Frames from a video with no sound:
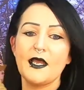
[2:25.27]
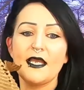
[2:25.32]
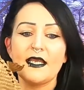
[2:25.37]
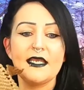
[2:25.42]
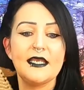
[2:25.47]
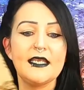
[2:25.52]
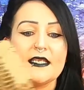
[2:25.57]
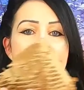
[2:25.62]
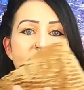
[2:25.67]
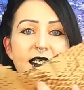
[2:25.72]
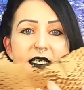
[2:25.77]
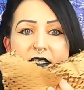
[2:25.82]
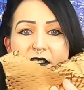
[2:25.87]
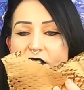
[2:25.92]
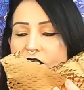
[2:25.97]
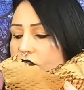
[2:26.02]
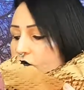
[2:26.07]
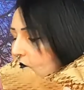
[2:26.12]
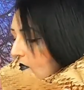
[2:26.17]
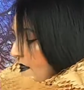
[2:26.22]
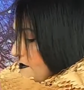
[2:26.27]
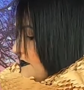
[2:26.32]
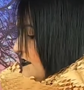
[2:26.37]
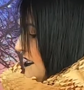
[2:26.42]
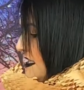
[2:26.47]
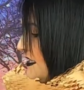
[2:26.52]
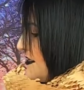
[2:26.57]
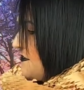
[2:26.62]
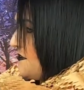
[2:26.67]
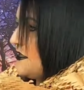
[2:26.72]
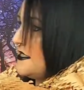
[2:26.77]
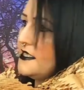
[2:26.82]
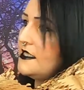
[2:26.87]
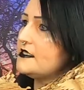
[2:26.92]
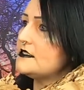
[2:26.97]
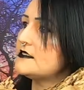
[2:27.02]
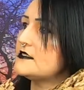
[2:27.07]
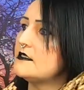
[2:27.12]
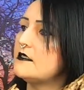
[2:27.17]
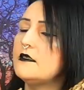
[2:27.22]
package, it's just wrapped like
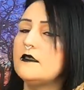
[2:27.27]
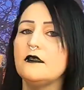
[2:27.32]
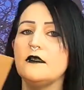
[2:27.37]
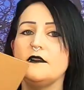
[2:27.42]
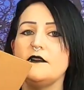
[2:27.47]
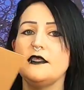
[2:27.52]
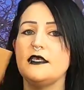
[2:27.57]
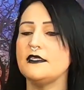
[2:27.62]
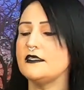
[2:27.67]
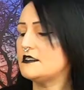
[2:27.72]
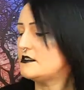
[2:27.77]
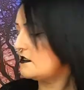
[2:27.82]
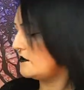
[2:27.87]
this. This